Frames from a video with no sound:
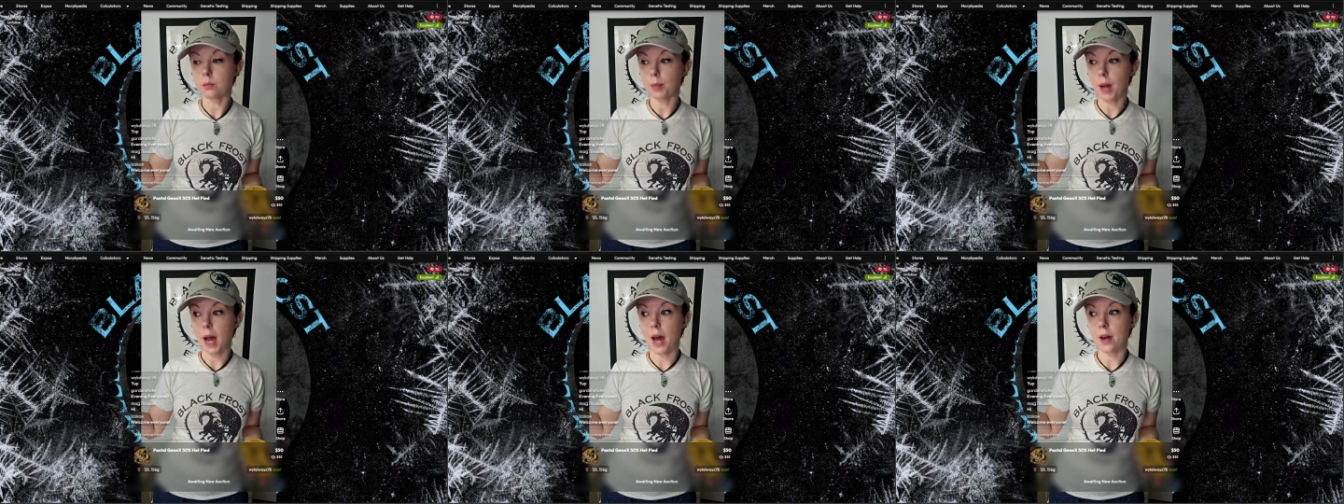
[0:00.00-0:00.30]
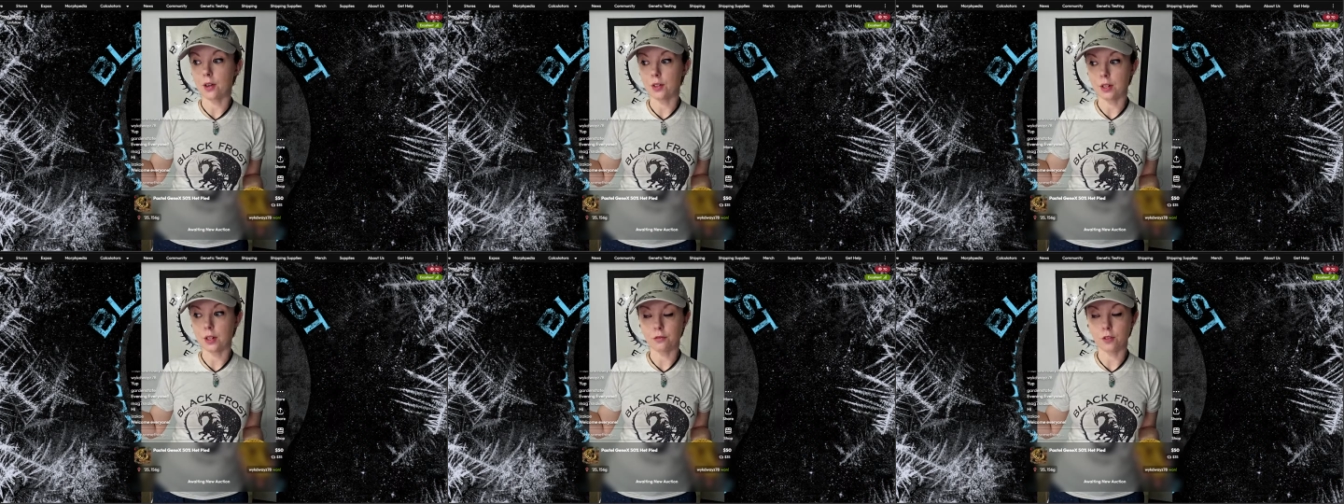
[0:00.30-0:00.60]

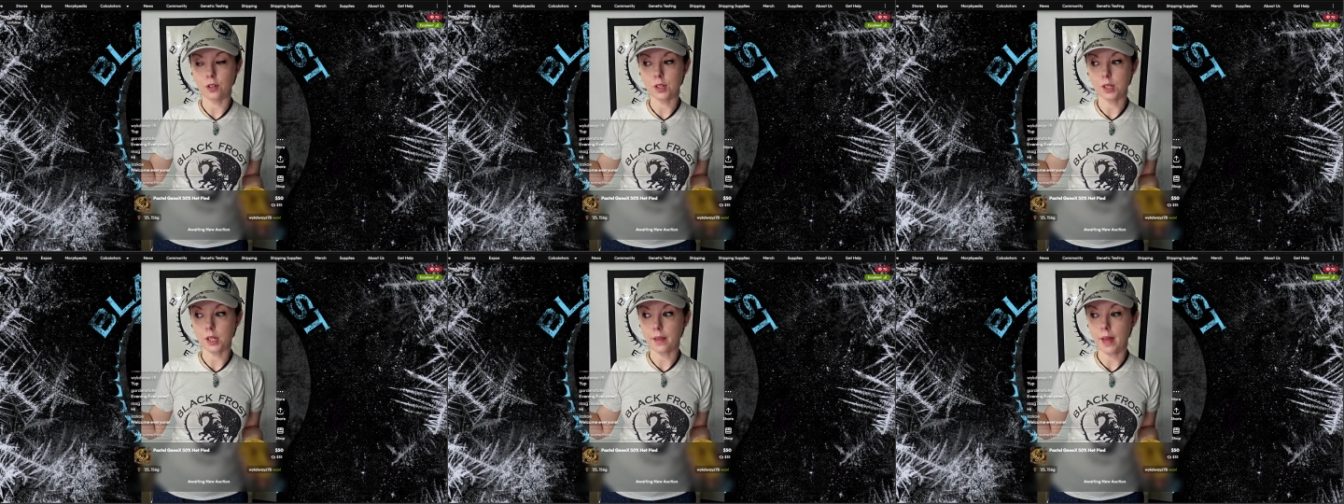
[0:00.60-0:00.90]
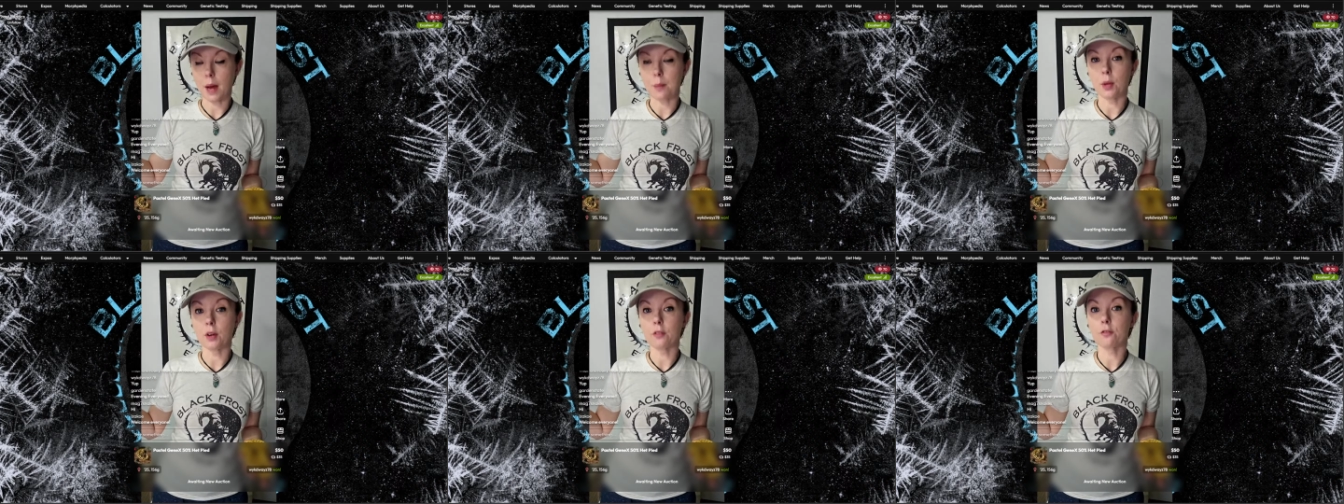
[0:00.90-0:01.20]
pattern difference in
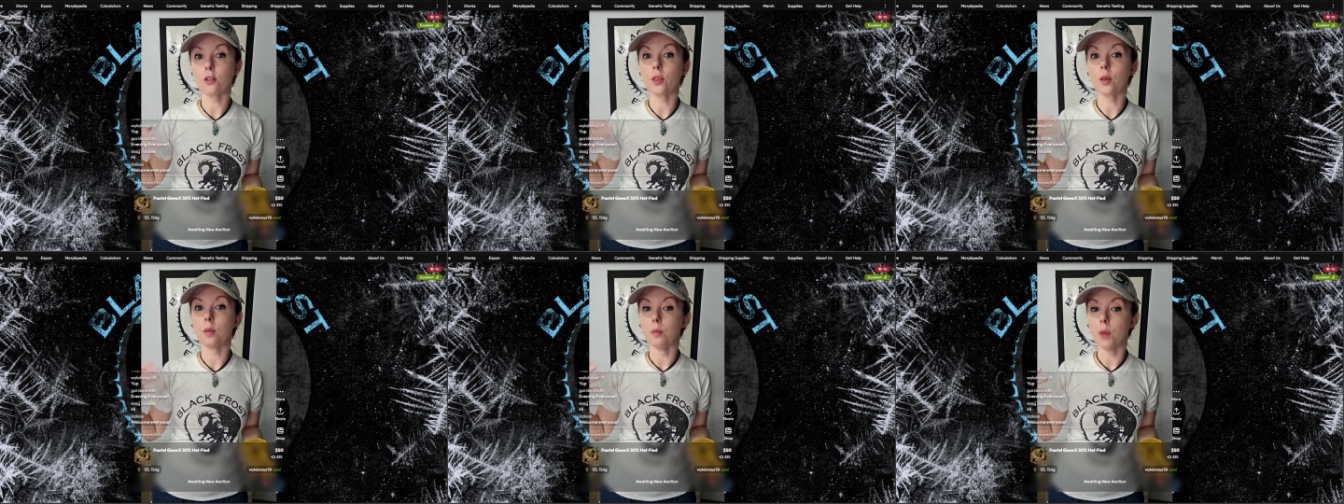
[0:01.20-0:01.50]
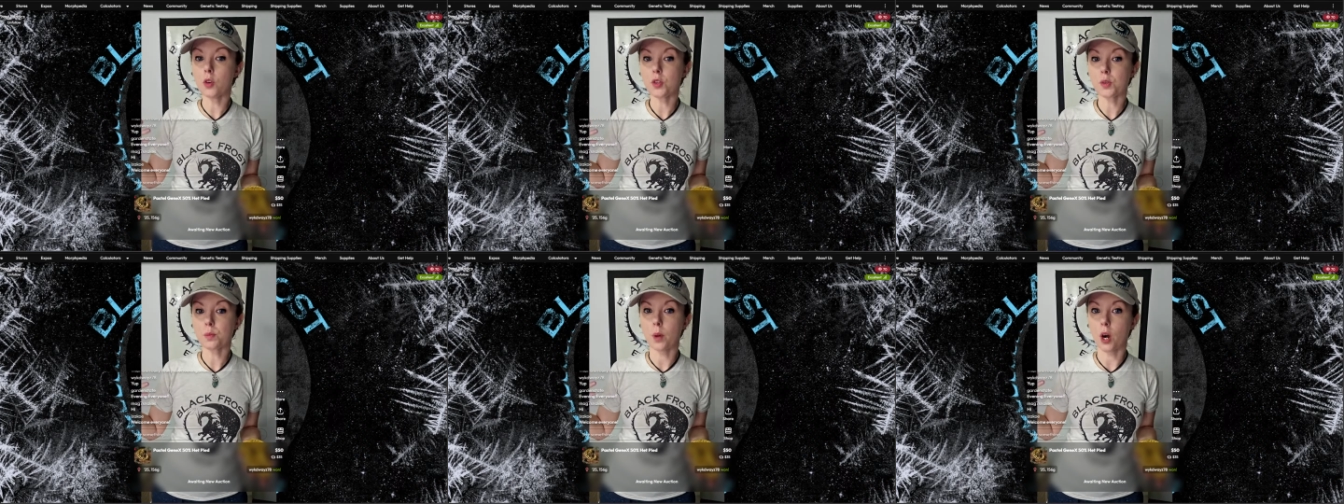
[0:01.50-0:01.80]
that, but for the
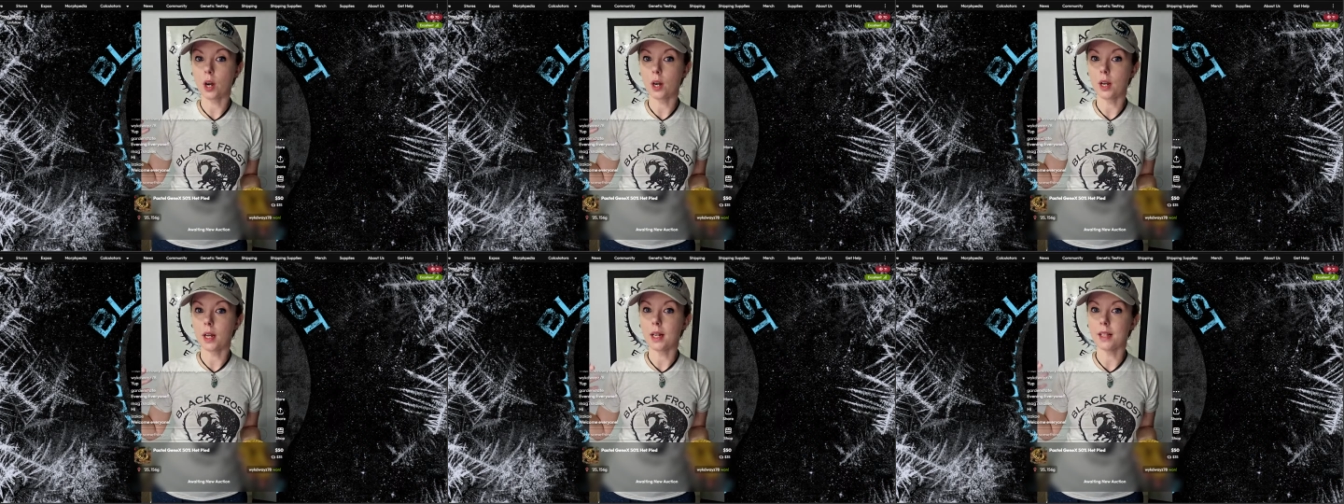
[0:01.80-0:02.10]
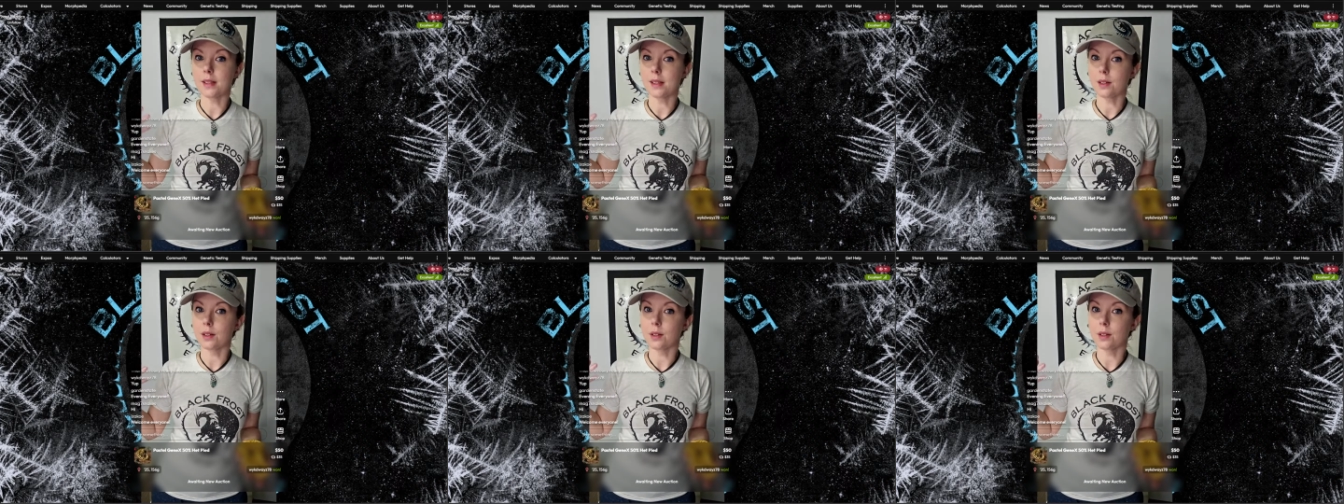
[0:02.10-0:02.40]
most part,
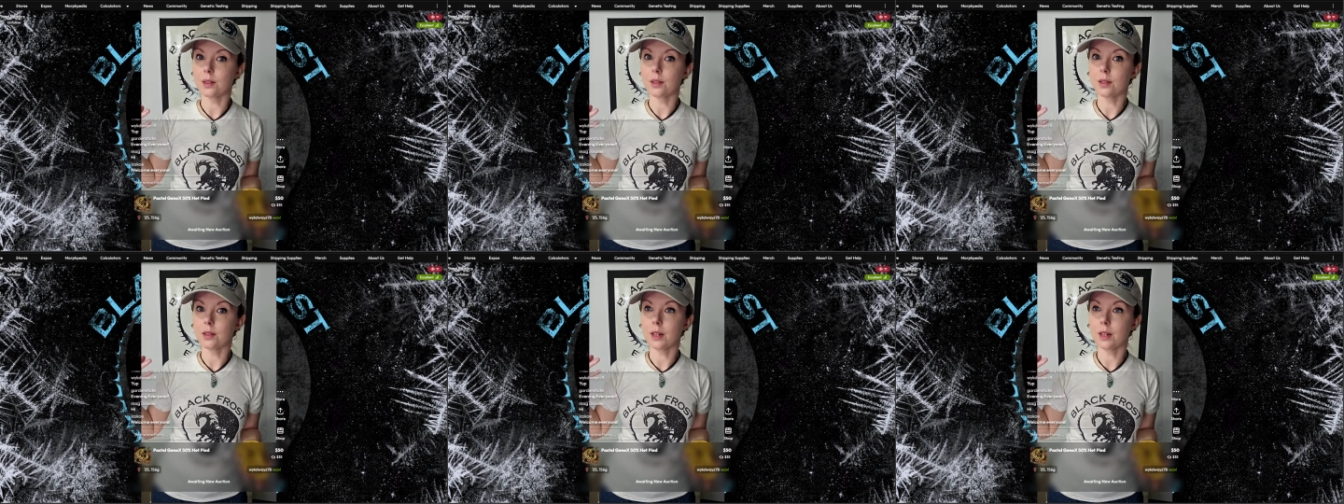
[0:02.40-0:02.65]
it's a